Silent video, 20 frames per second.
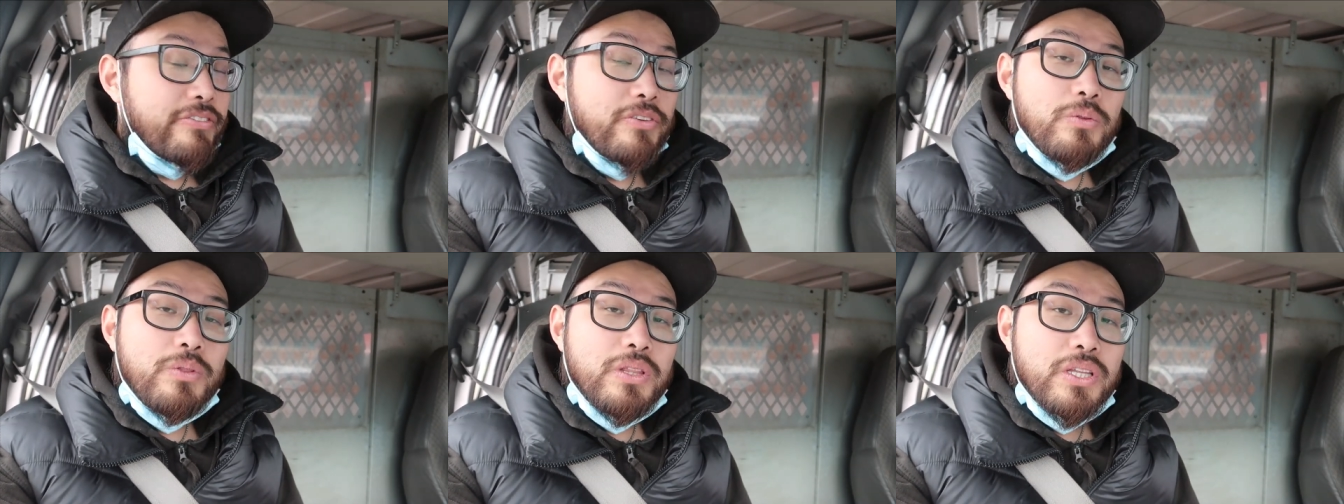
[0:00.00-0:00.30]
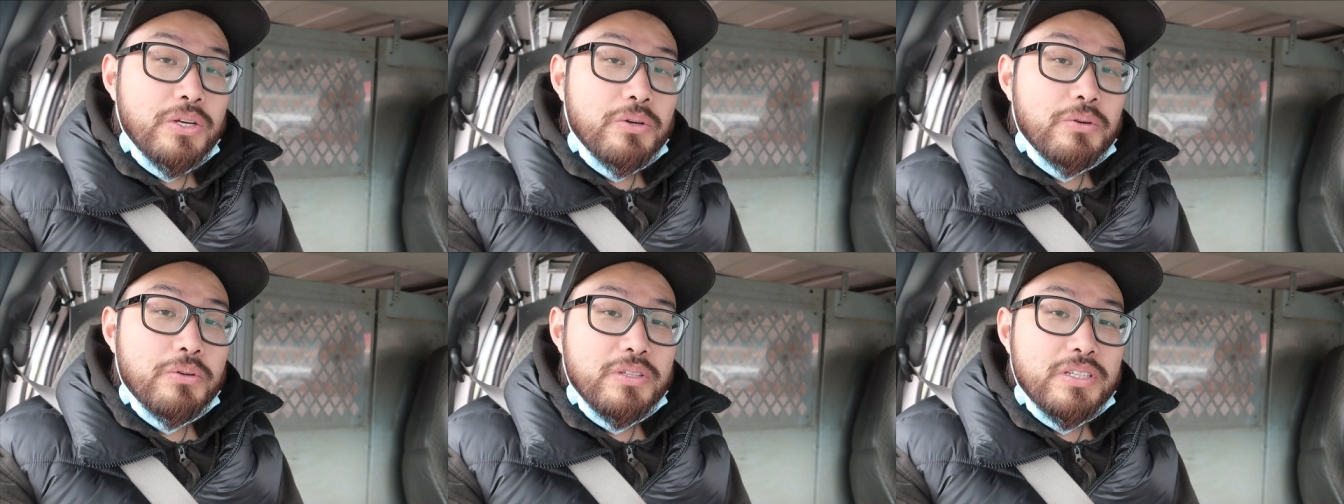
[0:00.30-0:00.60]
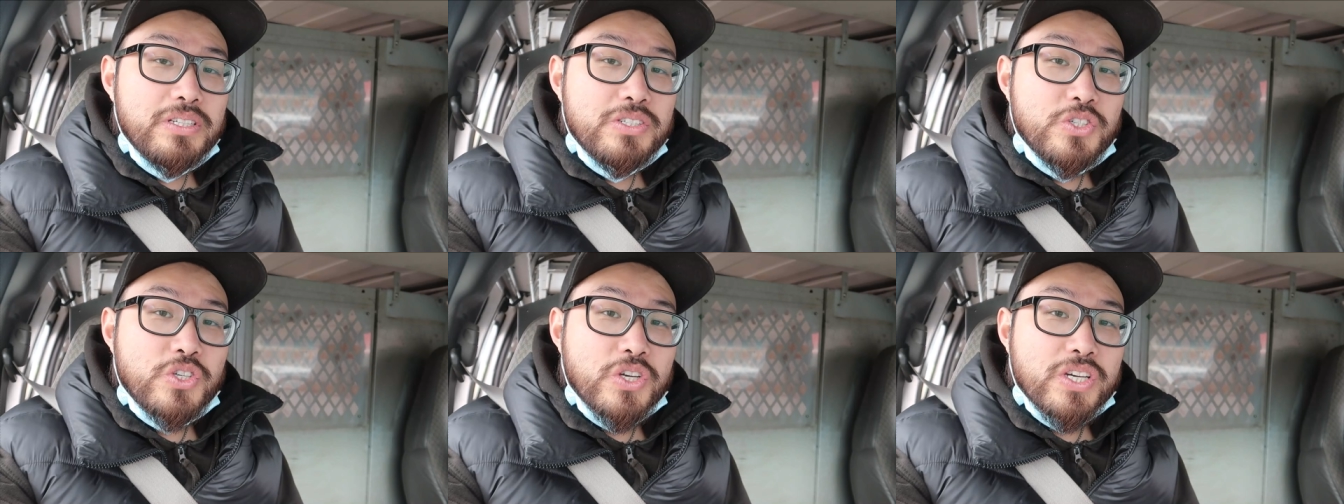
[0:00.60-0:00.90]
You
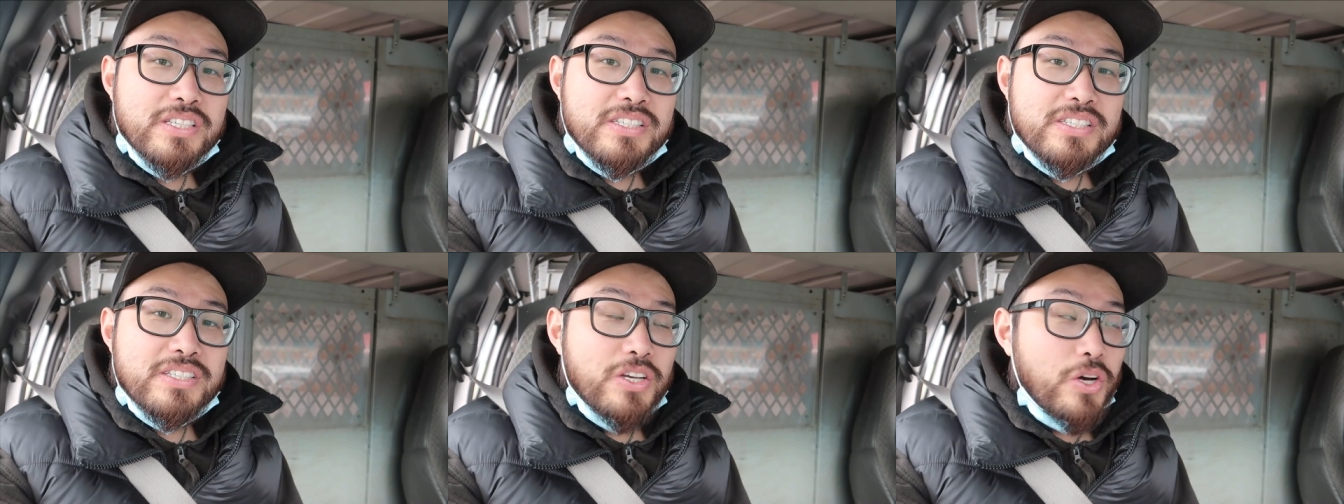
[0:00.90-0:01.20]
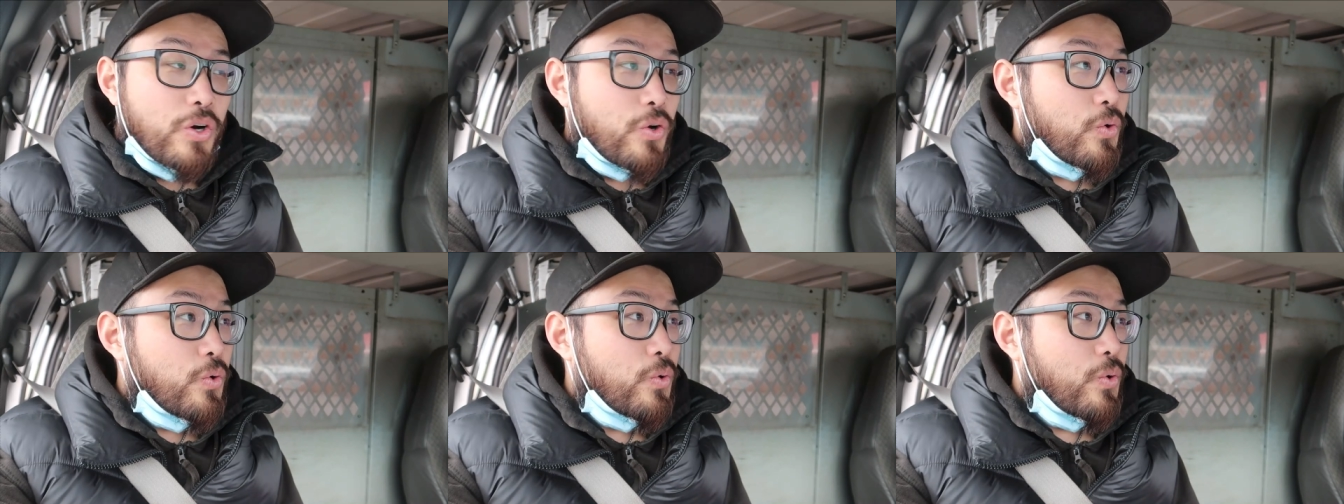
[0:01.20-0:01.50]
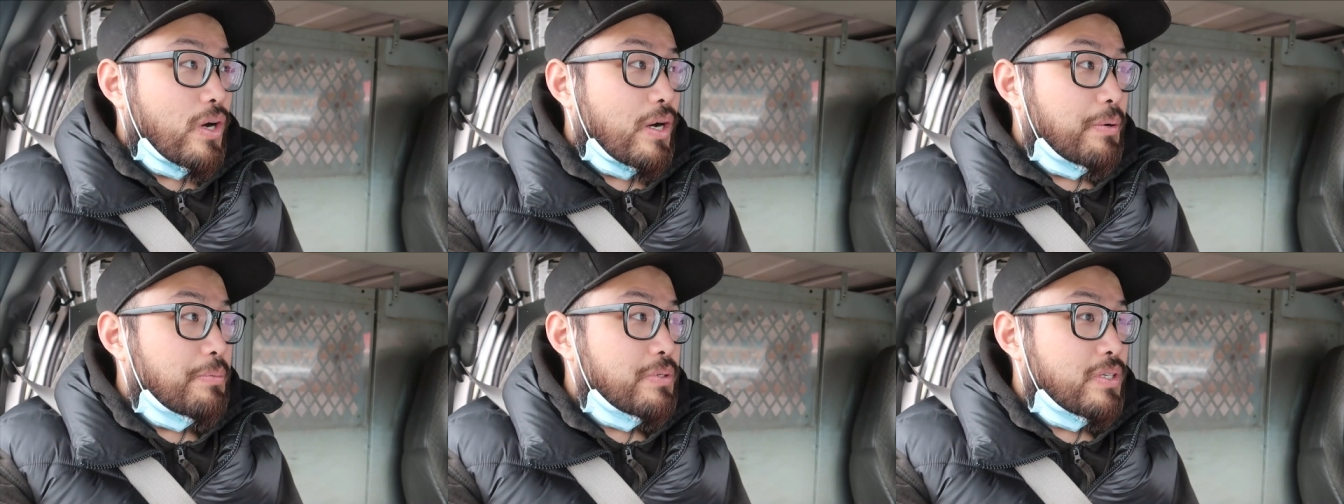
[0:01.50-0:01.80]
literally just
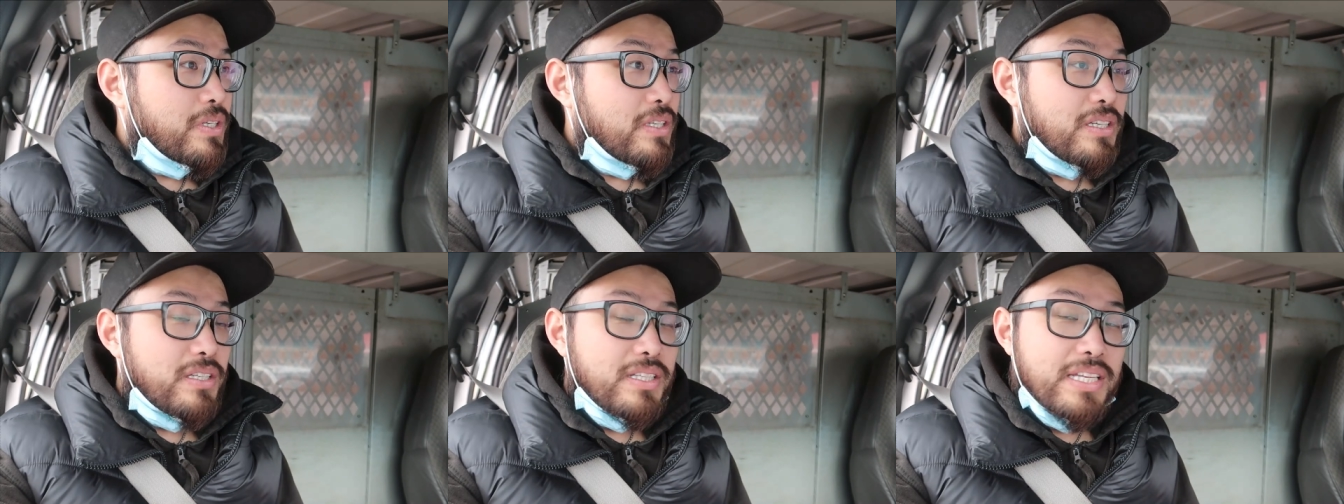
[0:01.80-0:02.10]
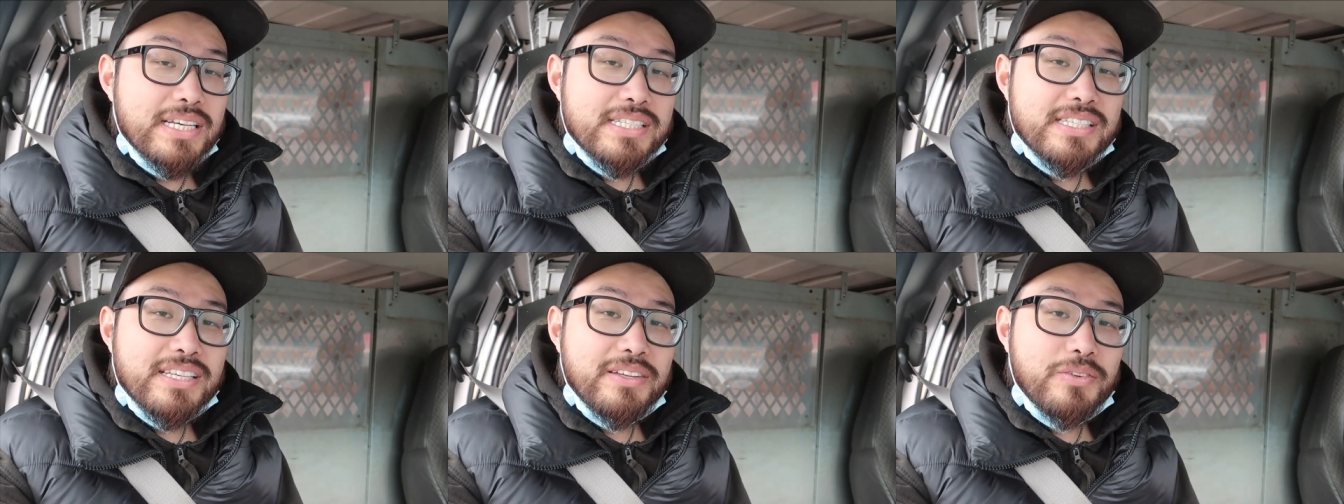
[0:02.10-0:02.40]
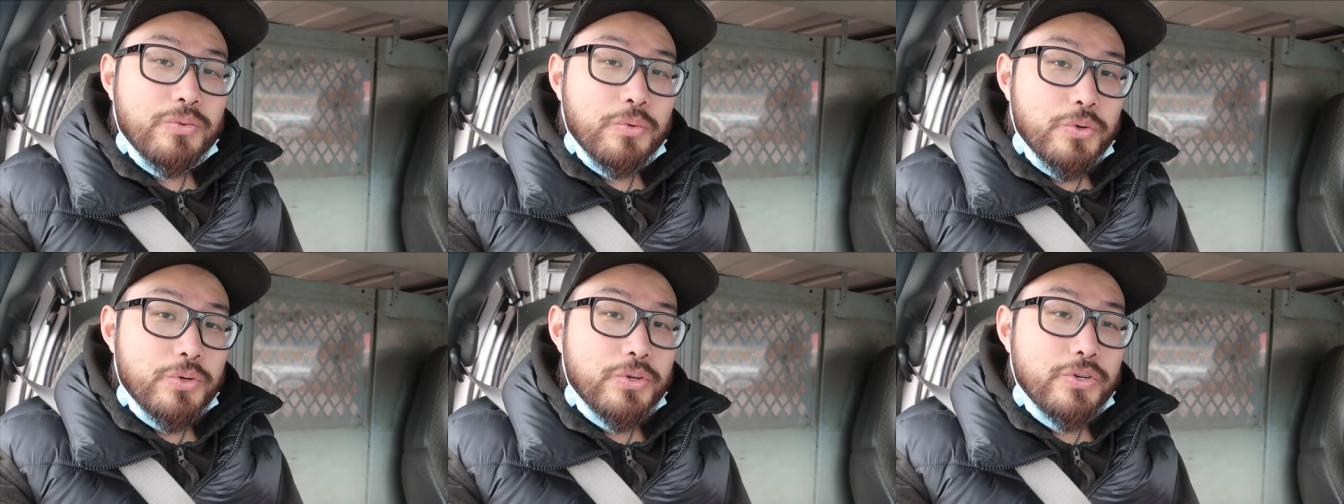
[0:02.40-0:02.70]
go up to the desk
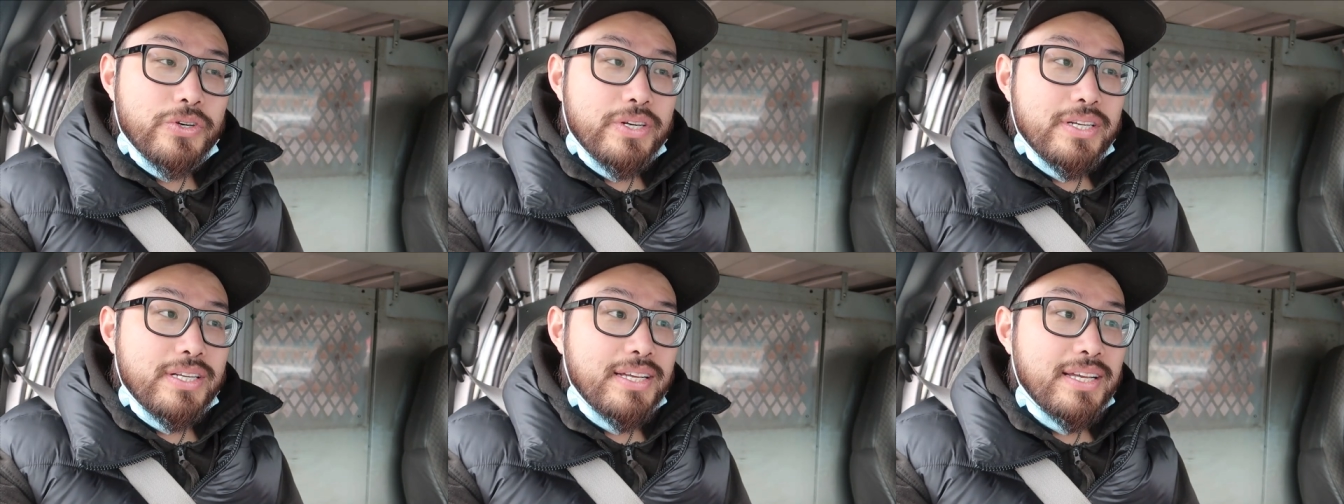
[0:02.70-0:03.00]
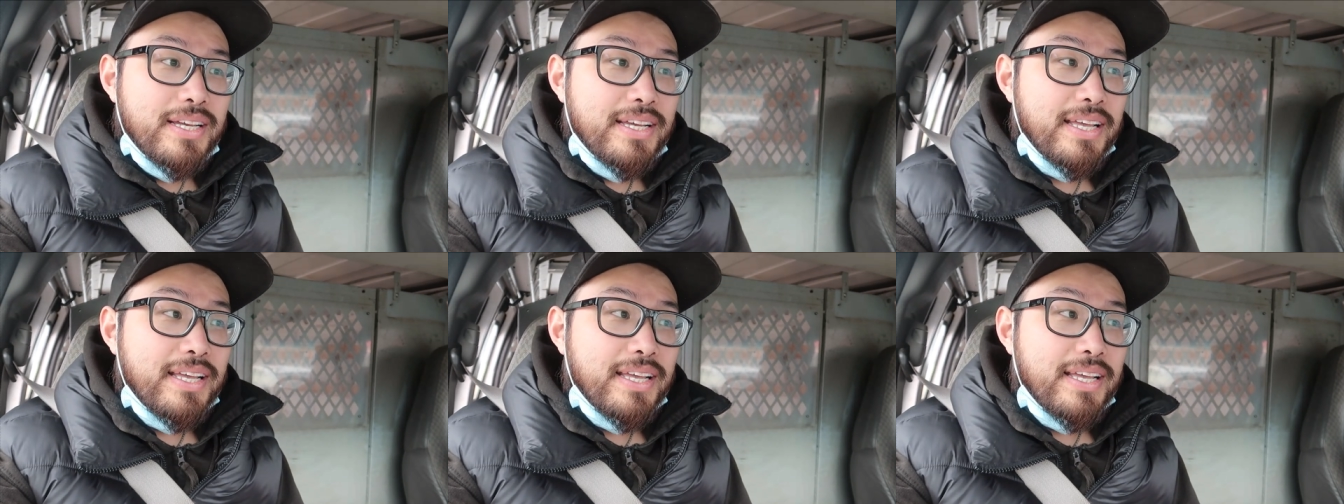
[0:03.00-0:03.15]
and order it,